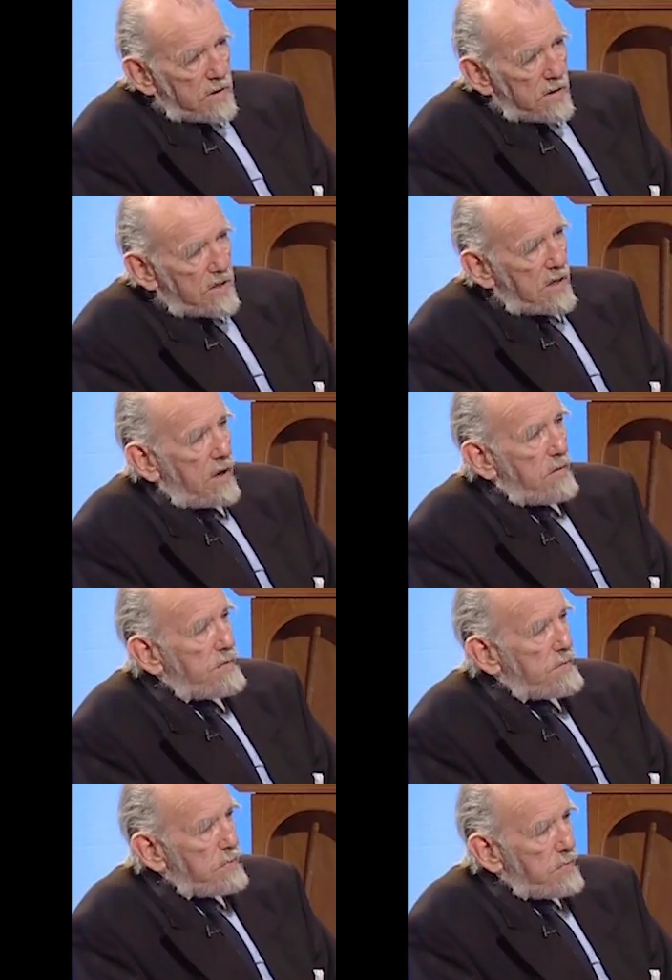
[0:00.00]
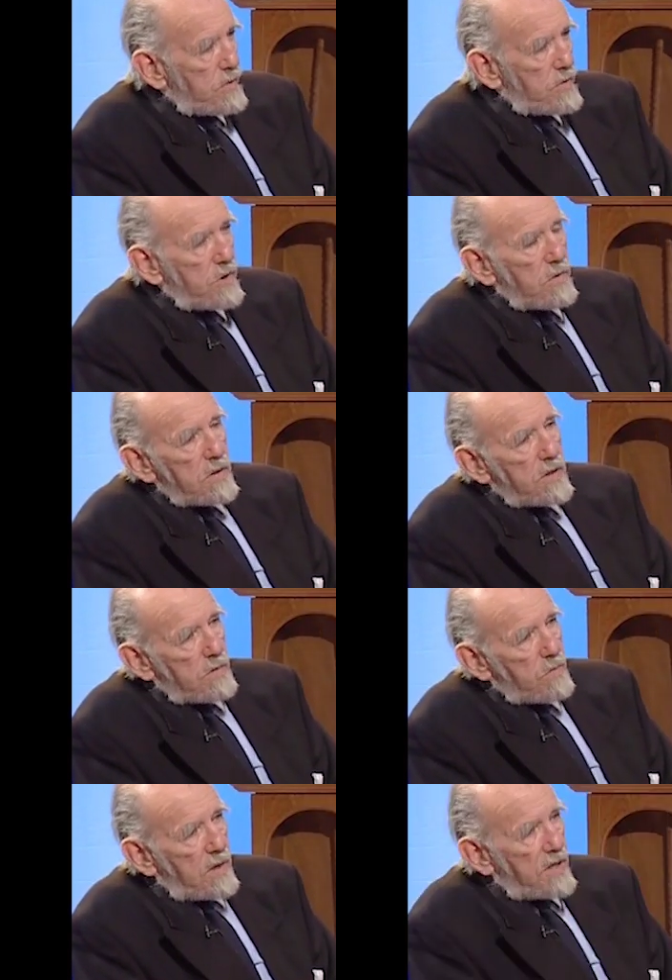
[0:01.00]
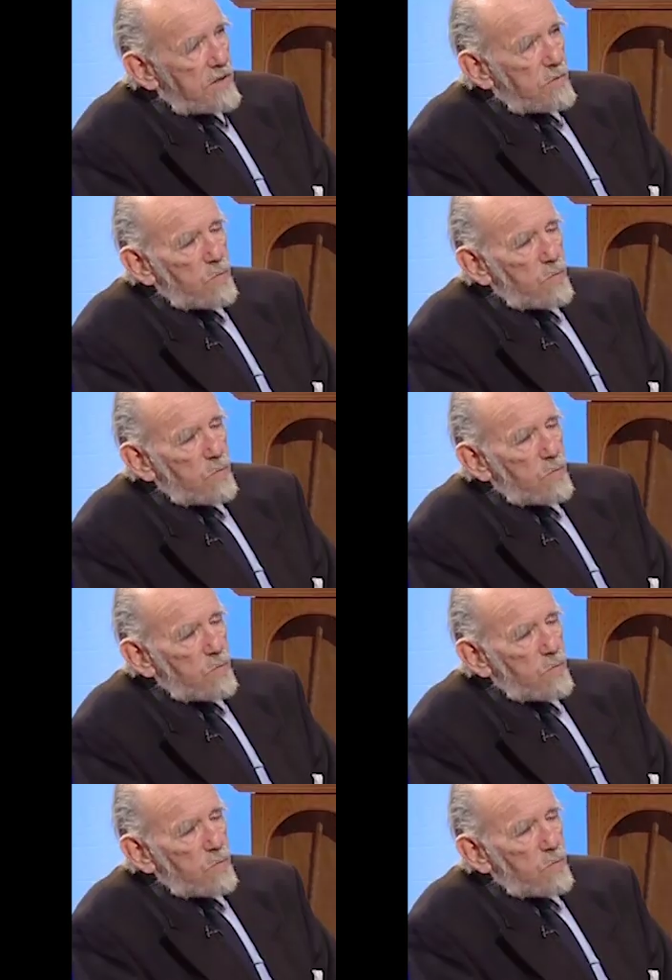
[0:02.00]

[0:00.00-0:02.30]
in the south, from Portugal in the west